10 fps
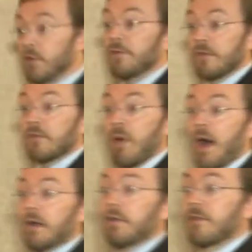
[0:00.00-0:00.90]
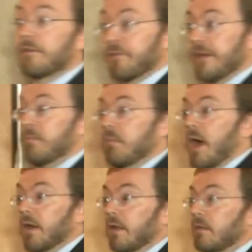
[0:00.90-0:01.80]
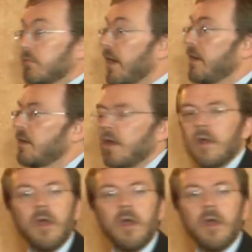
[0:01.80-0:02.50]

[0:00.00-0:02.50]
nuisance model, the freedom model, right?